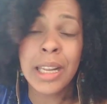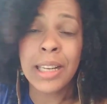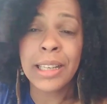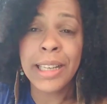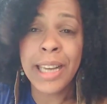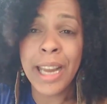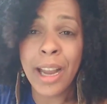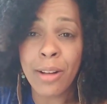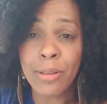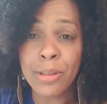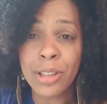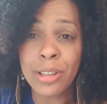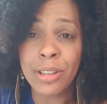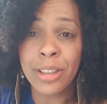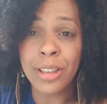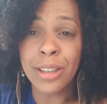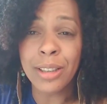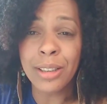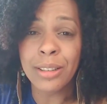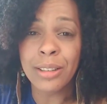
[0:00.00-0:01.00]

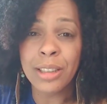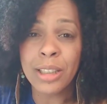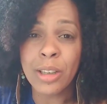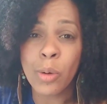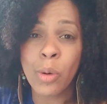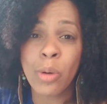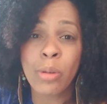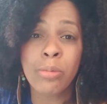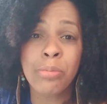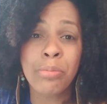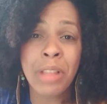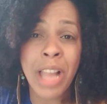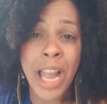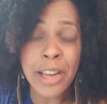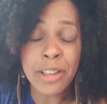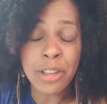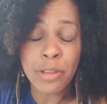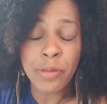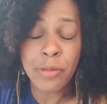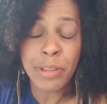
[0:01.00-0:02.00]
counselor or
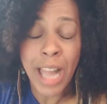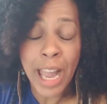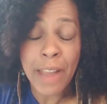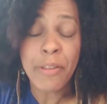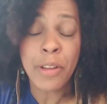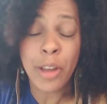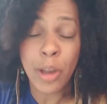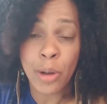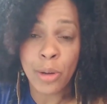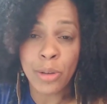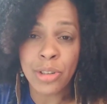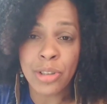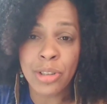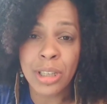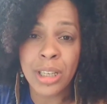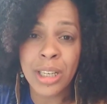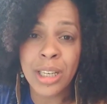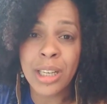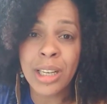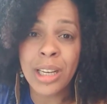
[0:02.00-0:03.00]
life coach
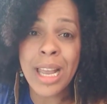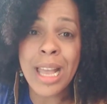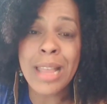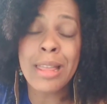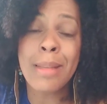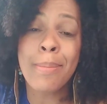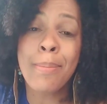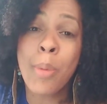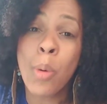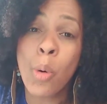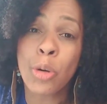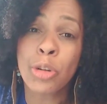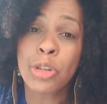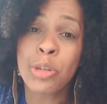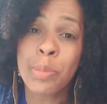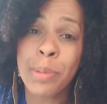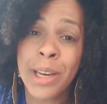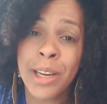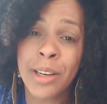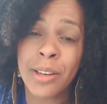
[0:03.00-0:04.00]
in the
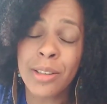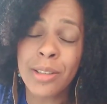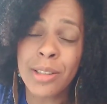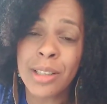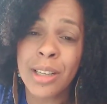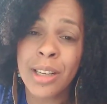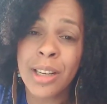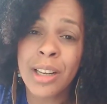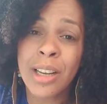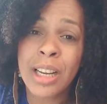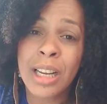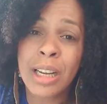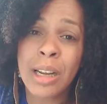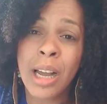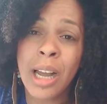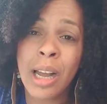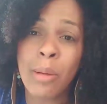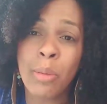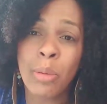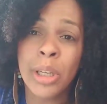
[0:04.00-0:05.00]
Porch Peers,
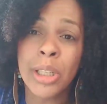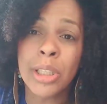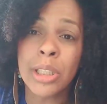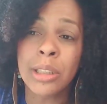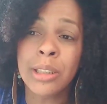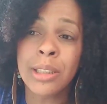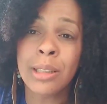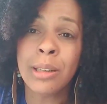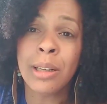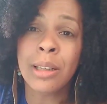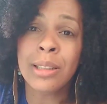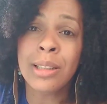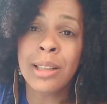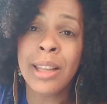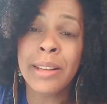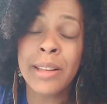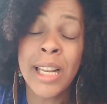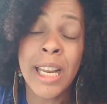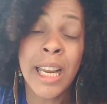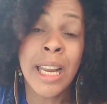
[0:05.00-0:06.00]
which is a
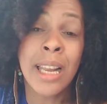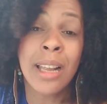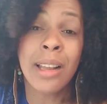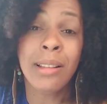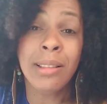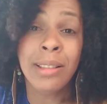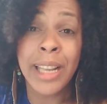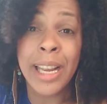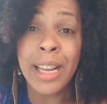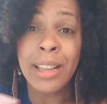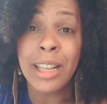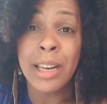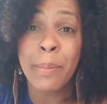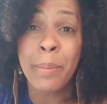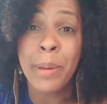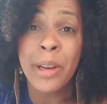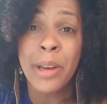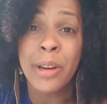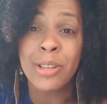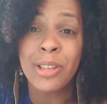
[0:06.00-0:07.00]
link that
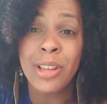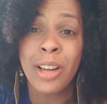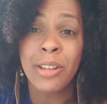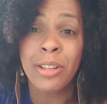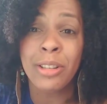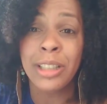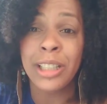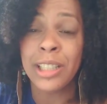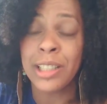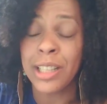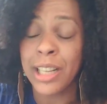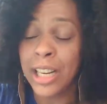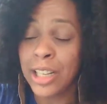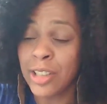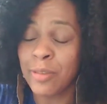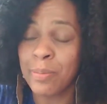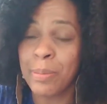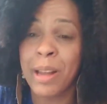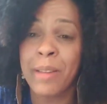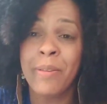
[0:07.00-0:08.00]
appears underneath each
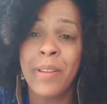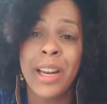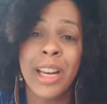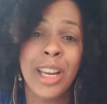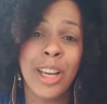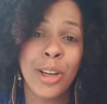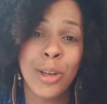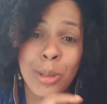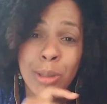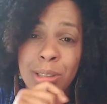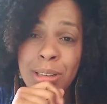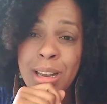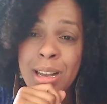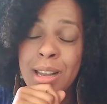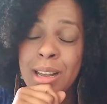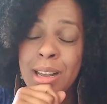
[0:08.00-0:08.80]
of my videos.